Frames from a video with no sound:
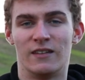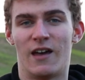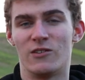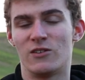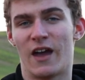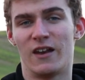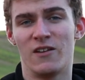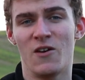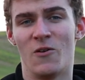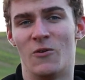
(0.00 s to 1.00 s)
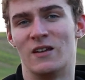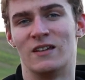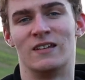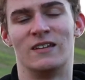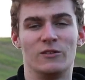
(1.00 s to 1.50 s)
now you kind of know.
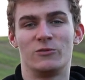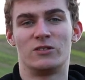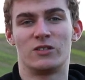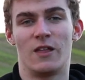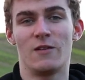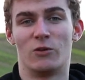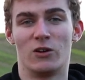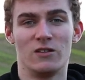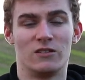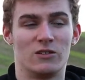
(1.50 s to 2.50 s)
A little disclaimer,